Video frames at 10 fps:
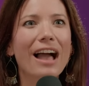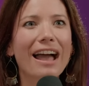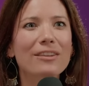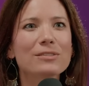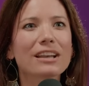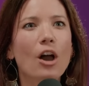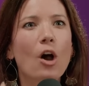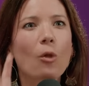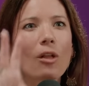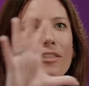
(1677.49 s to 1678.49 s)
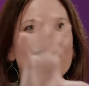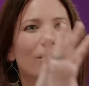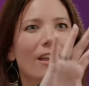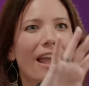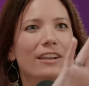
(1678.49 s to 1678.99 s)
I there's like a whole
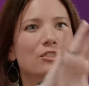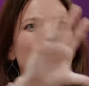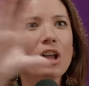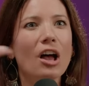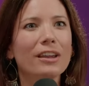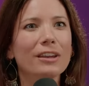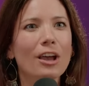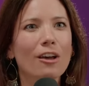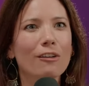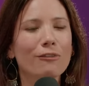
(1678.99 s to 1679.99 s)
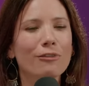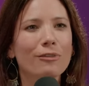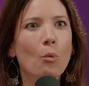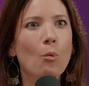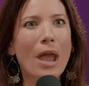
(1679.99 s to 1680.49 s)
other echelon of
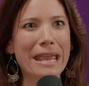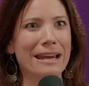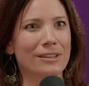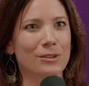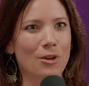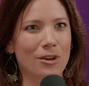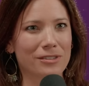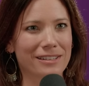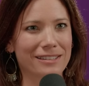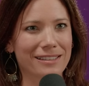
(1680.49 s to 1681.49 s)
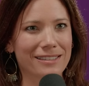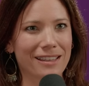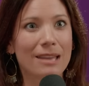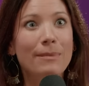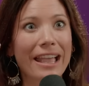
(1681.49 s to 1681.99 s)
way nicer cars than a Tesla
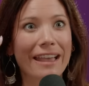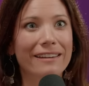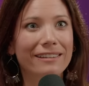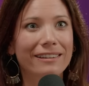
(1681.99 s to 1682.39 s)
in my head.